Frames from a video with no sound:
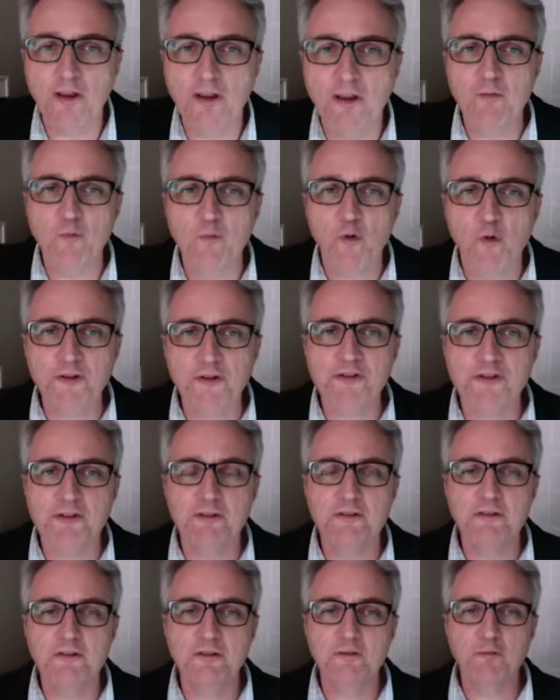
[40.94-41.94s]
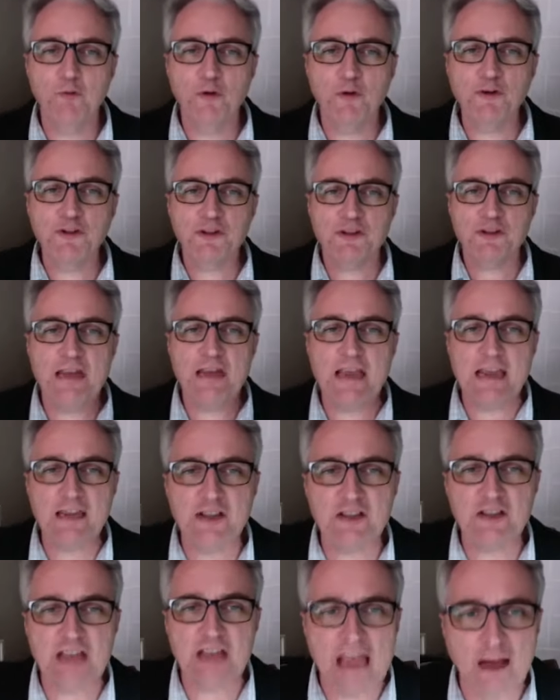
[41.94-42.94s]
what
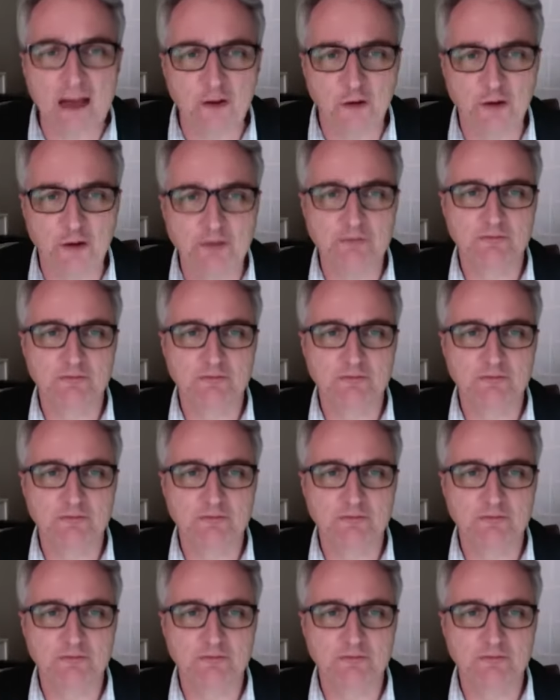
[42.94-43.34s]
stands out